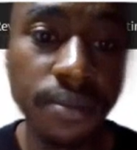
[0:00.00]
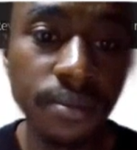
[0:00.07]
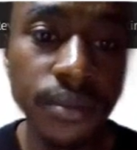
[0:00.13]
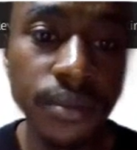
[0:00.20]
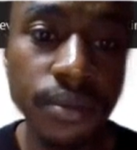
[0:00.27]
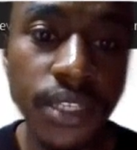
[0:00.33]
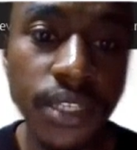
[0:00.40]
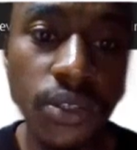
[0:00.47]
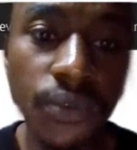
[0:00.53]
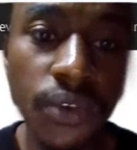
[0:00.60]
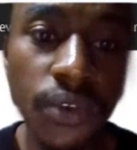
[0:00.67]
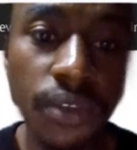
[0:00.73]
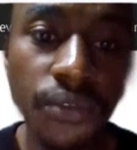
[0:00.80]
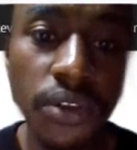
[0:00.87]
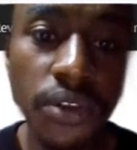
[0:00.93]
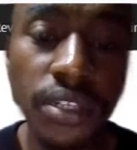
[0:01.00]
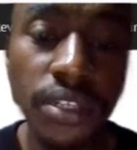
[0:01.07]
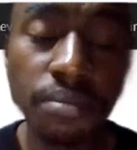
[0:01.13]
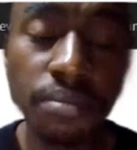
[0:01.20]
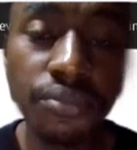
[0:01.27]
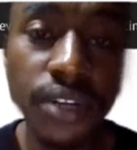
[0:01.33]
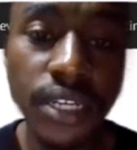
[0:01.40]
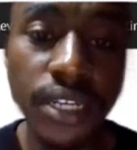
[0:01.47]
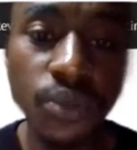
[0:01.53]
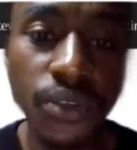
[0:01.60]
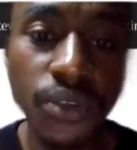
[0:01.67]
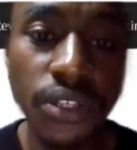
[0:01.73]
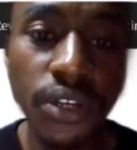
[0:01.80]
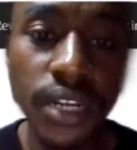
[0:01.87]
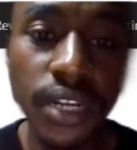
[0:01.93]
So for the front-end price, what you're
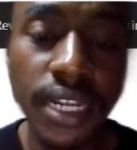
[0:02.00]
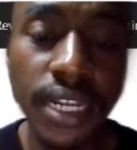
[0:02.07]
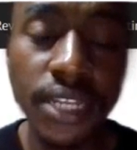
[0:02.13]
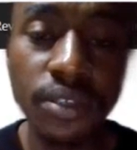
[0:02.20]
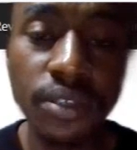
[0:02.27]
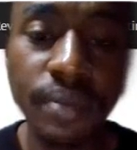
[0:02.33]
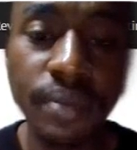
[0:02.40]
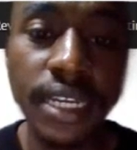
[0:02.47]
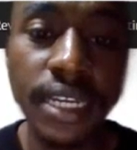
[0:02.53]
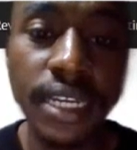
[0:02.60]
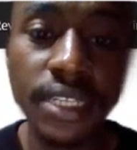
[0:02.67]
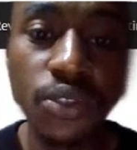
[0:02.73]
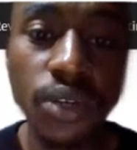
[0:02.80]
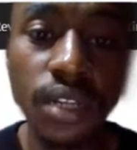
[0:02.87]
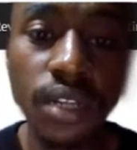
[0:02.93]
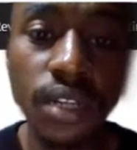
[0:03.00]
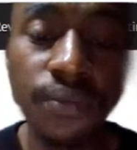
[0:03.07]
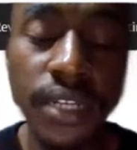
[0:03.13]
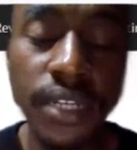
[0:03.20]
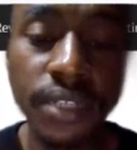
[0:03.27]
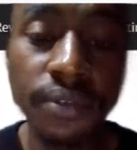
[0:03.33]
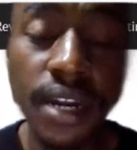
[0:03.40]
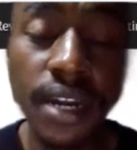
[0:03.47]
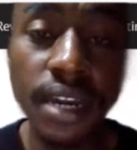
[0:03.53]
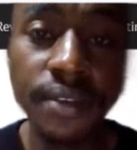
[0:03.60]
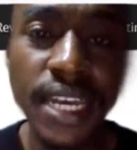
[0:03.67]
gonna need to pay is $12.95,